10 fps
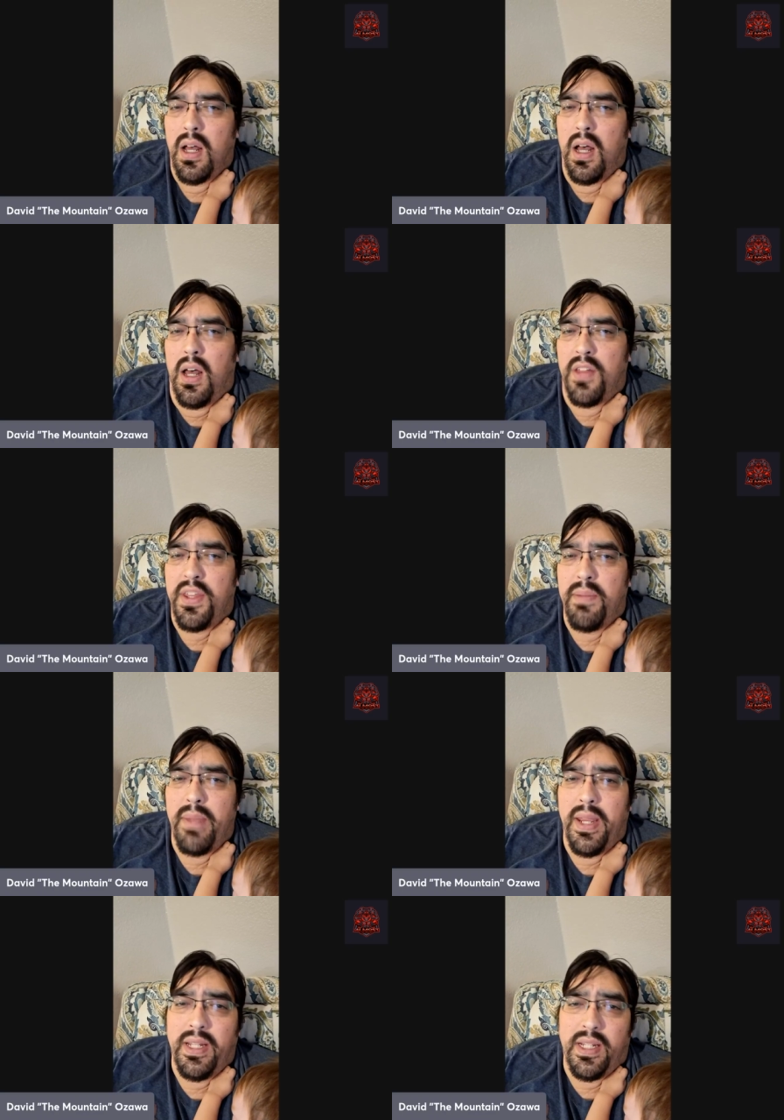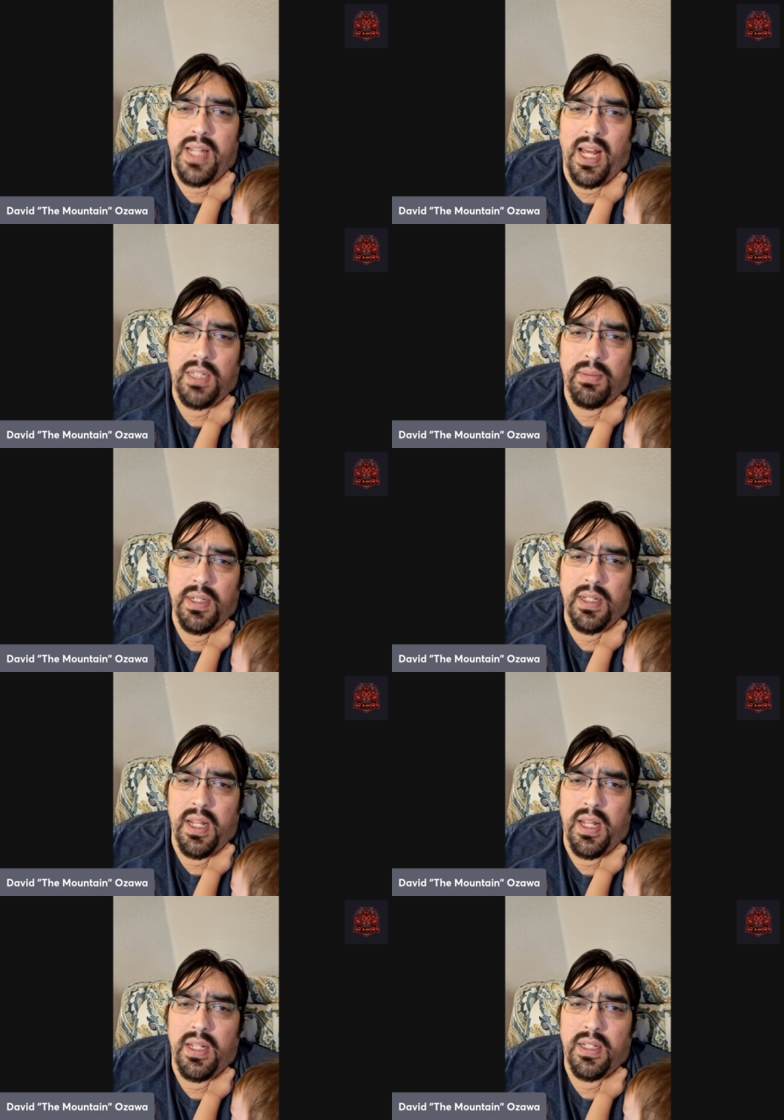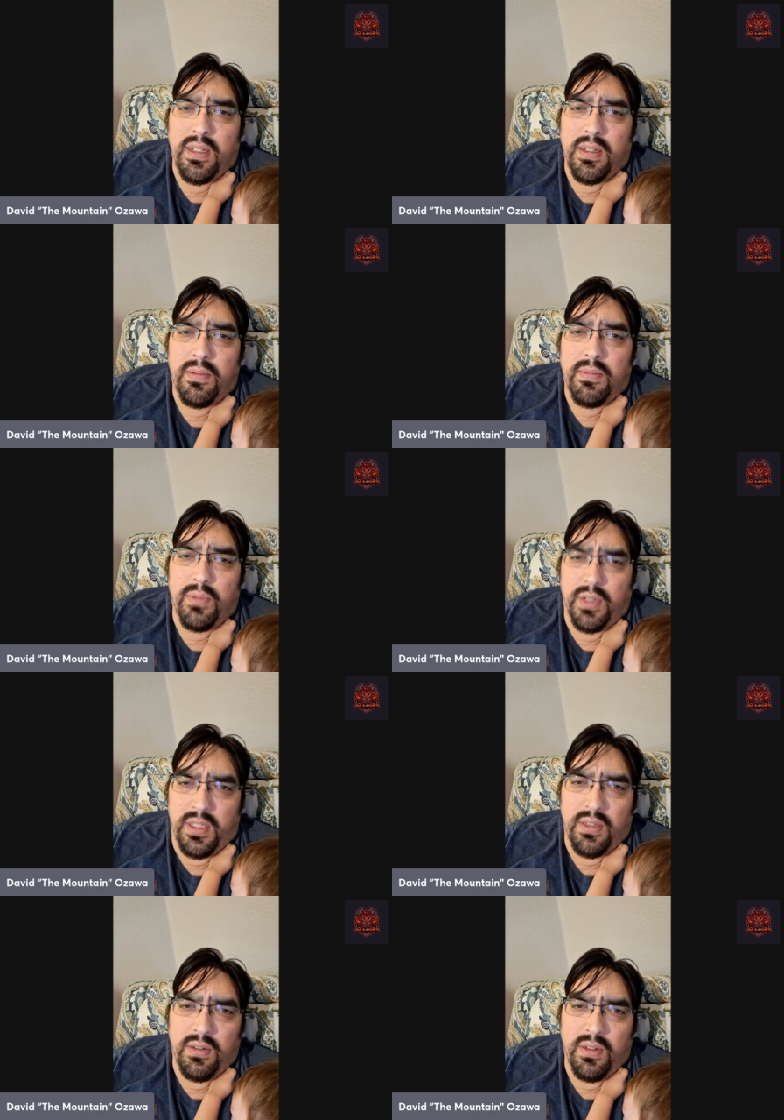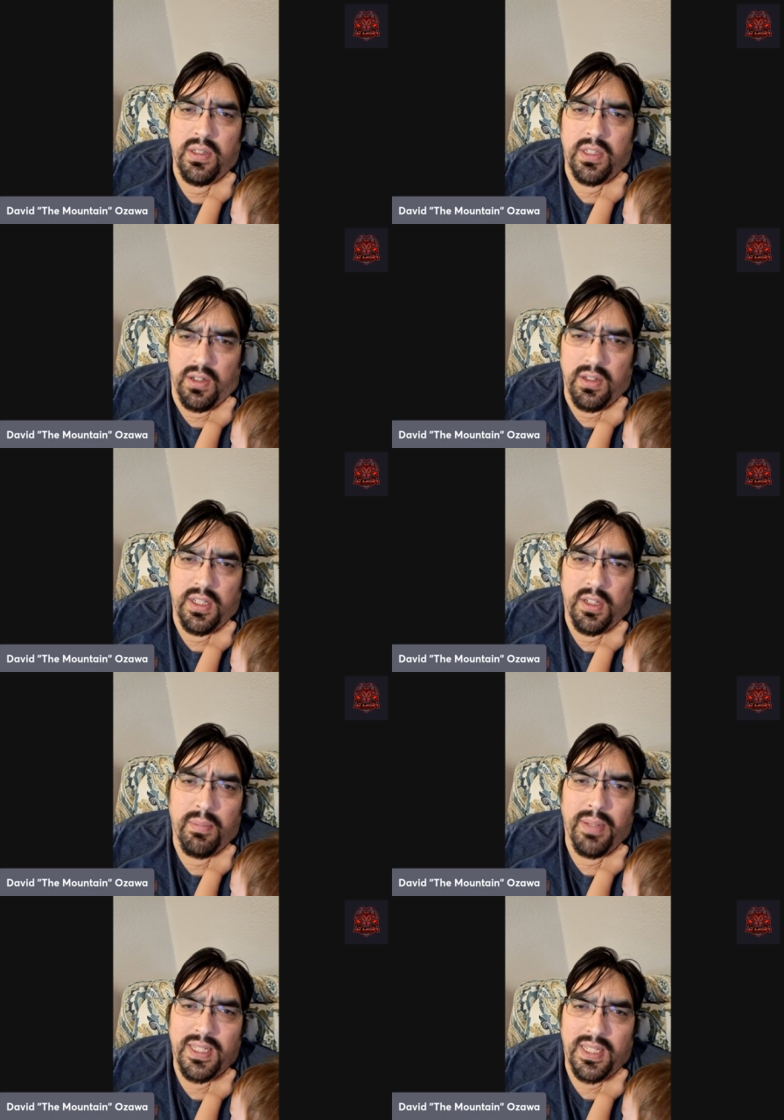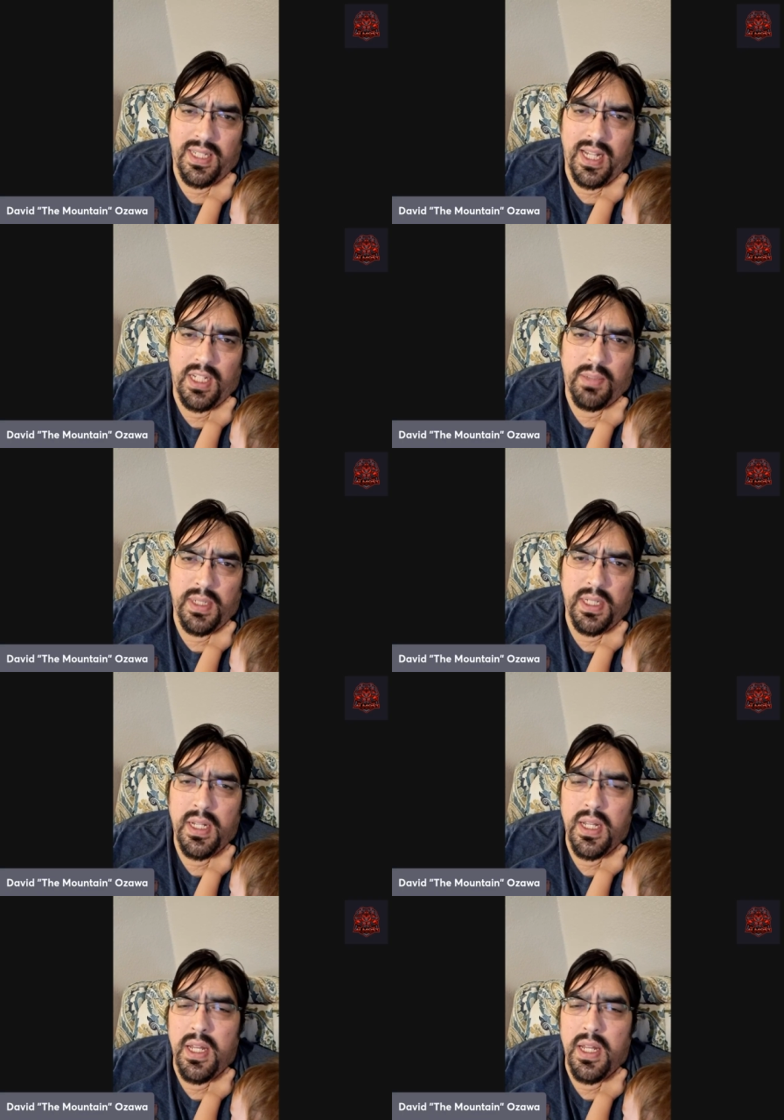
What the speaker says: The main detachment and what is currently their best detachment,